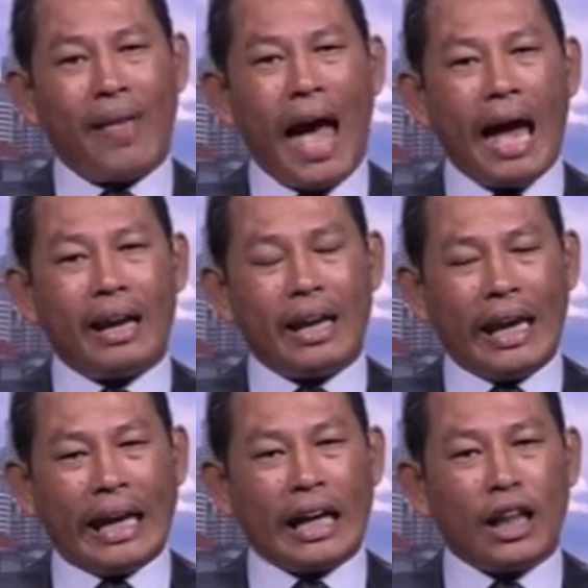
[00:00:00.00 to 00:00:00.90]
That
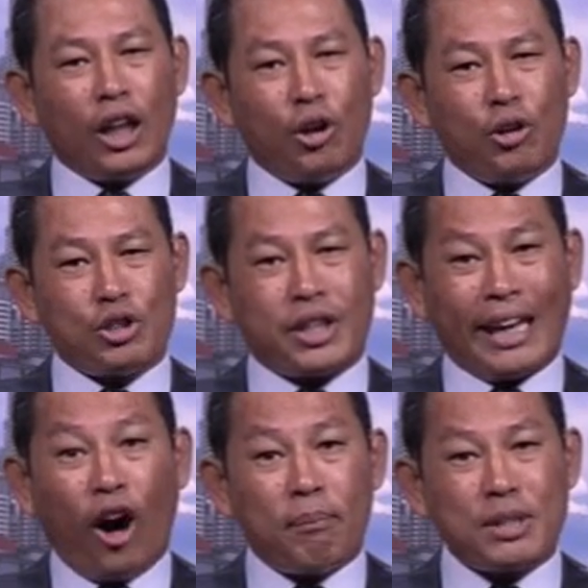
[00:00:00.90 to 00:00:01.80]
includes
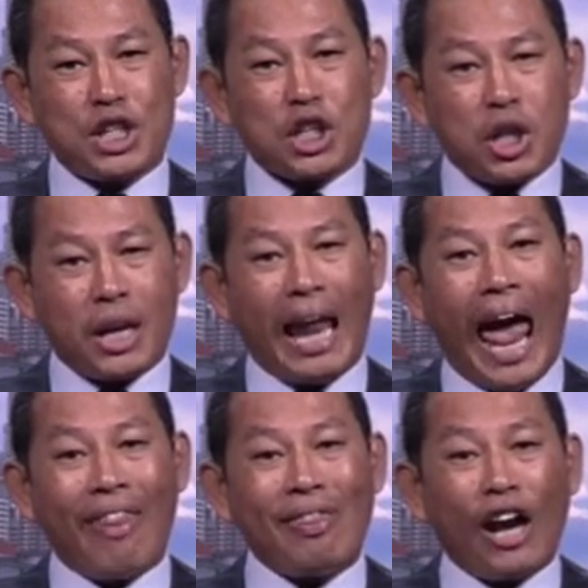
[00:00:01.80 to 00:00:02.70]
the opposition
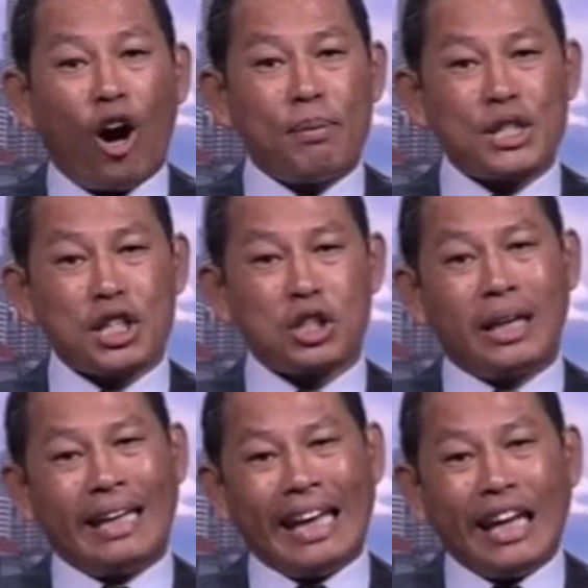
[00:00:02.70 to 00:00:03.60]
and the
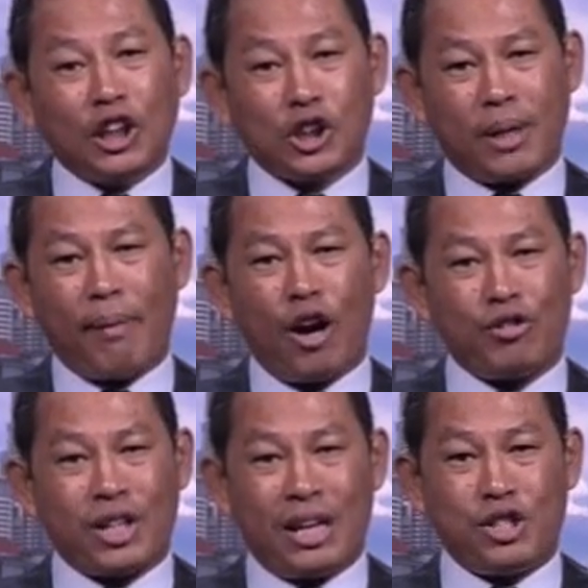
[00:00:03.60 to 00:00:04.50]
opposition leadership,
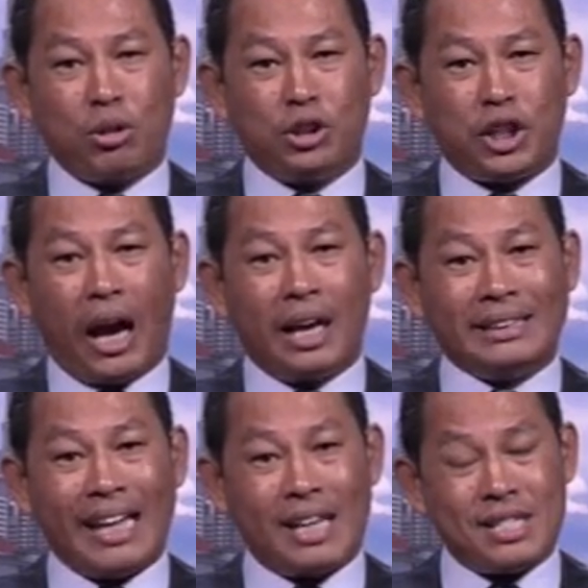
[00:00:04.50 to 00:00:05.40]
Aung San Suu Kyi, I
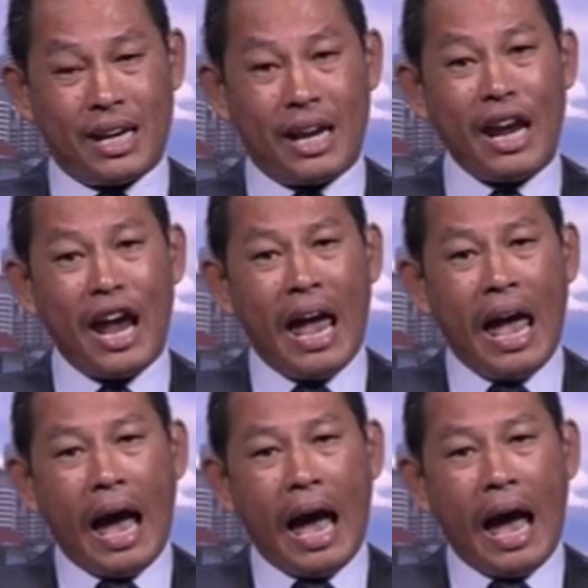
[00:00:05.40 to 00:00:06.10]
dare say.